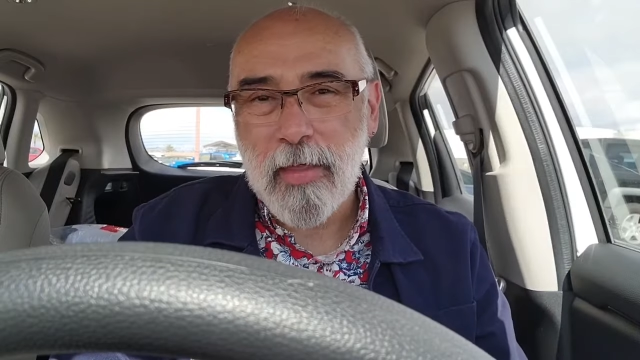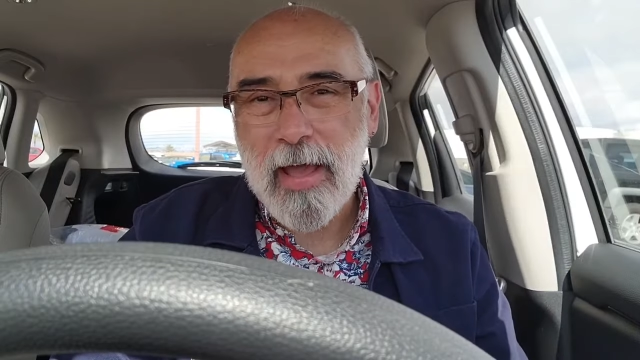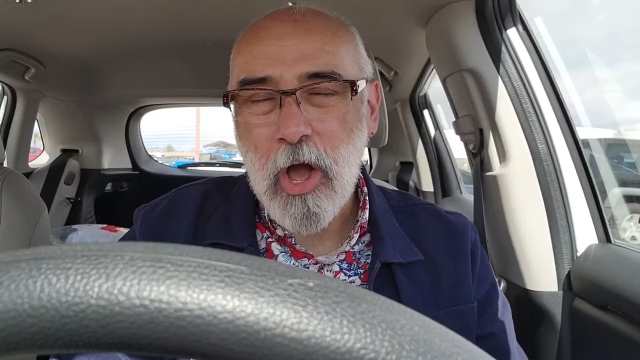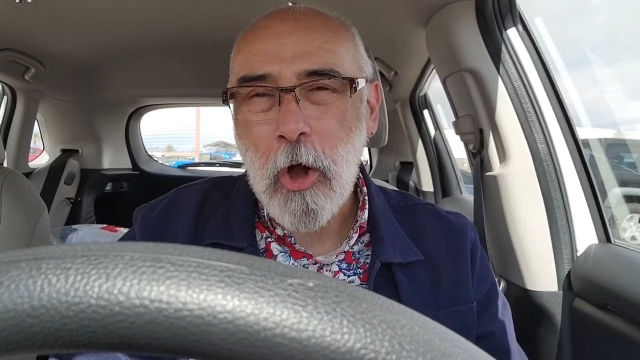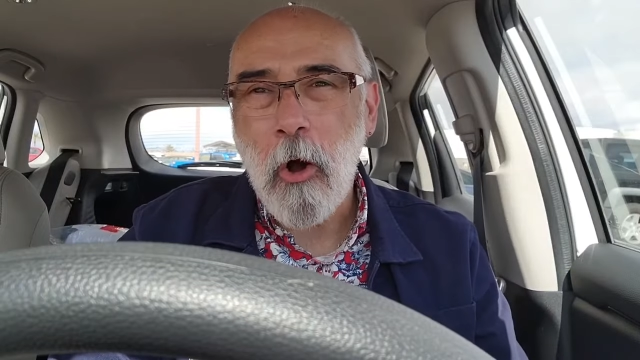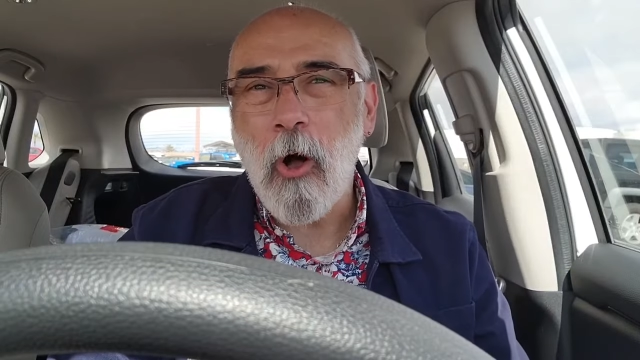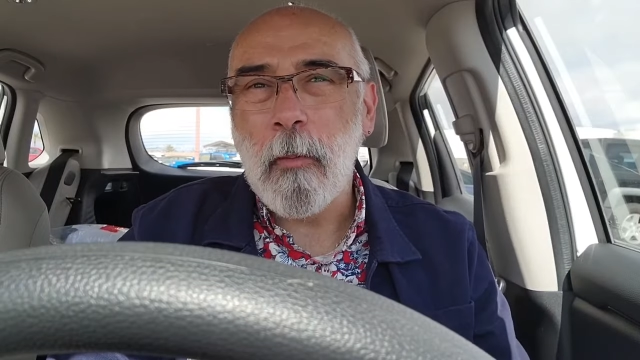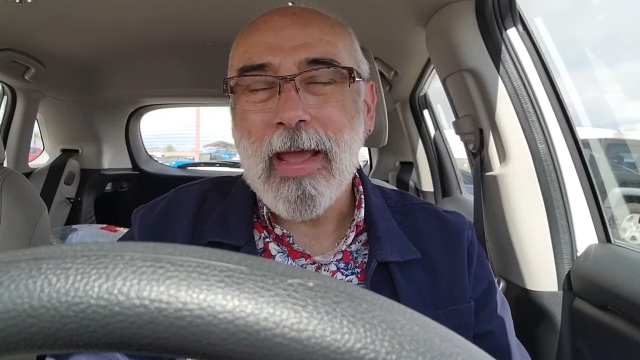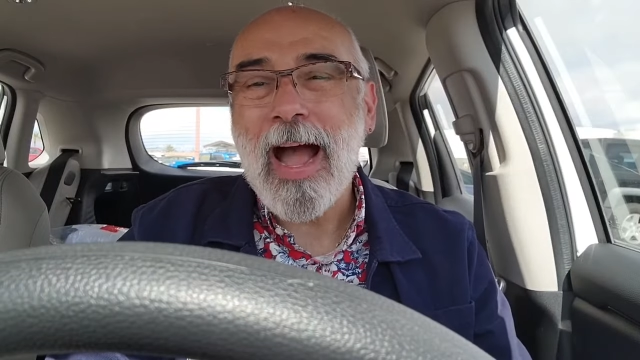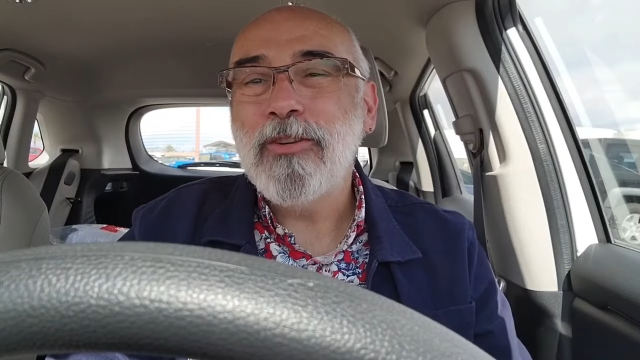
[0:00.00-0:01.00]
where they can
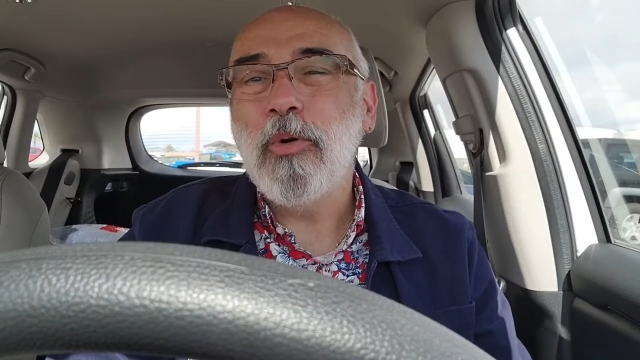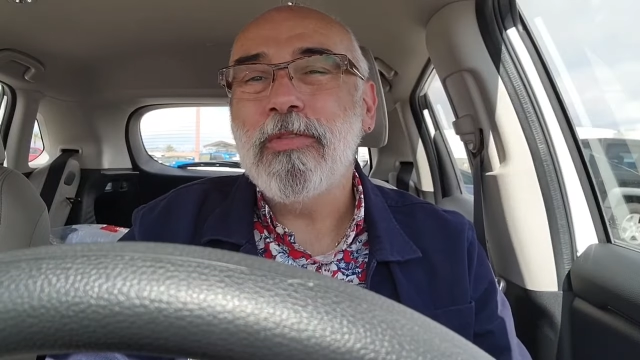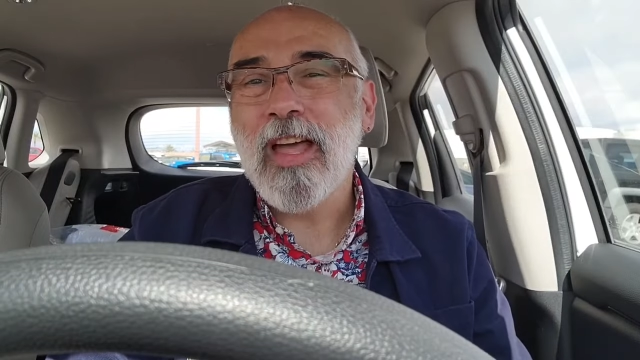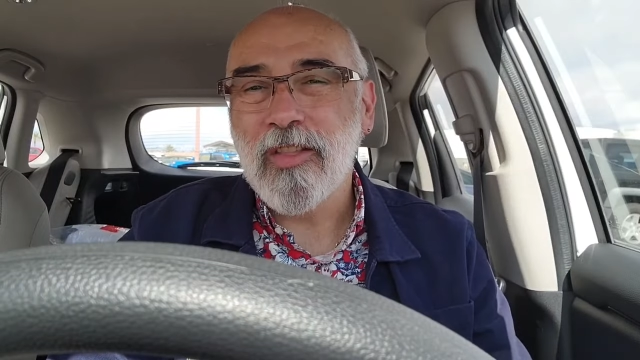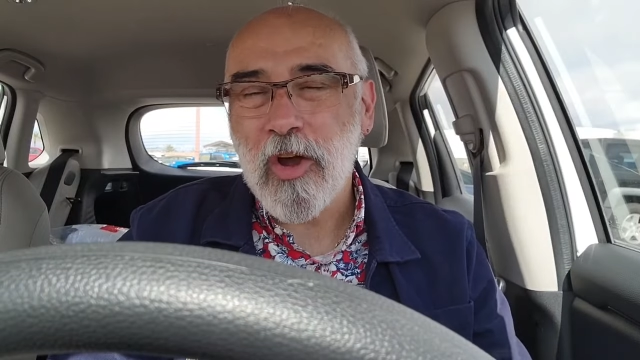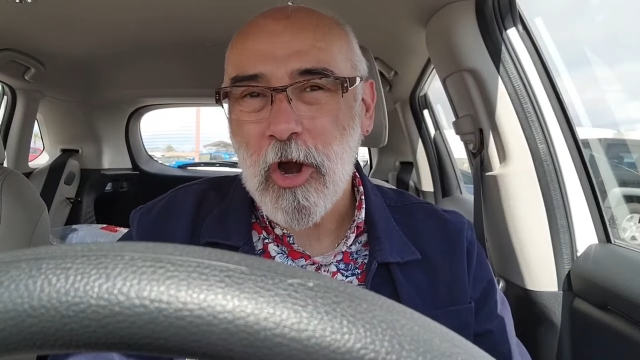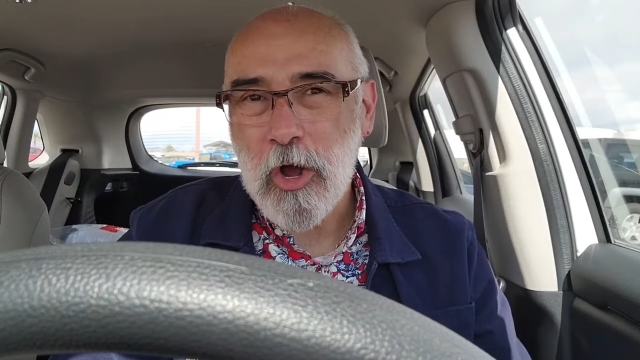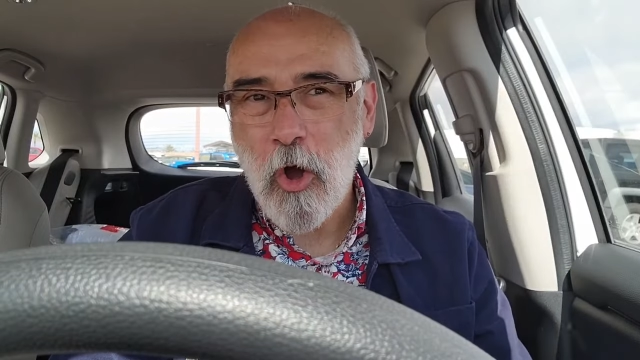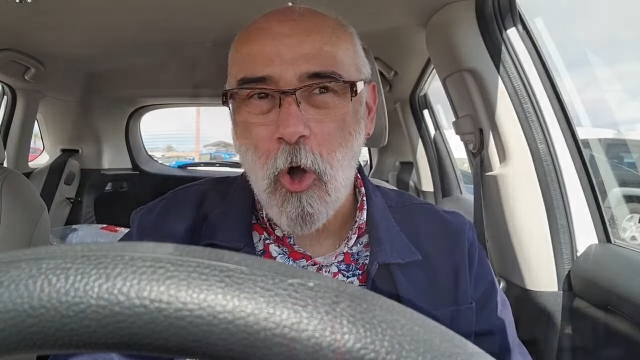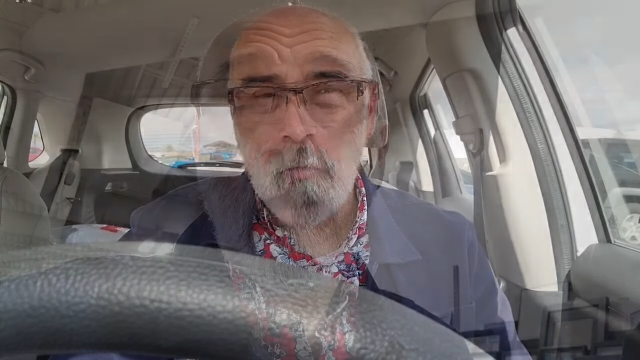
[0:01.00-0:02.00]
call me. I don't think they're going
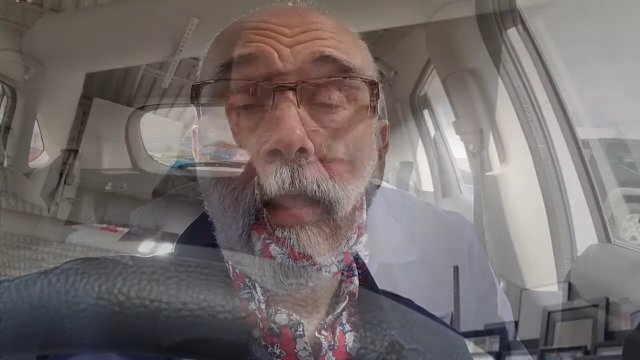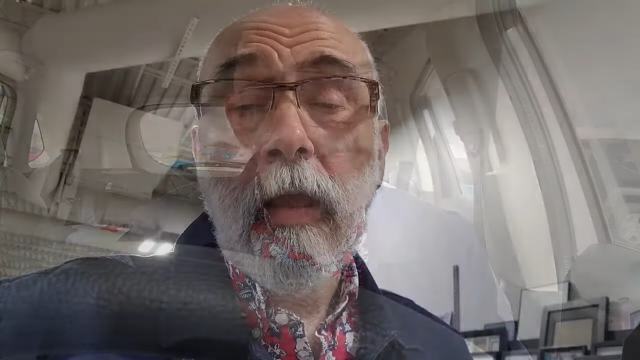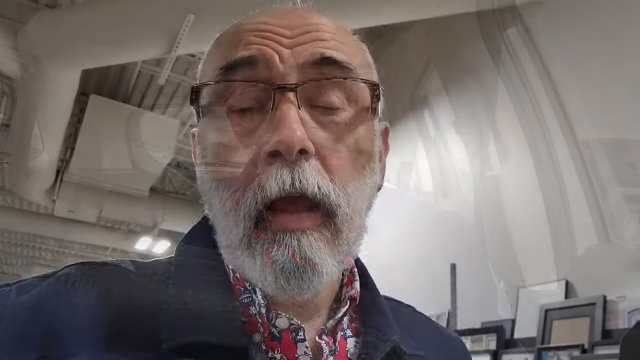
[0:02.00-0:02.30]
to call me.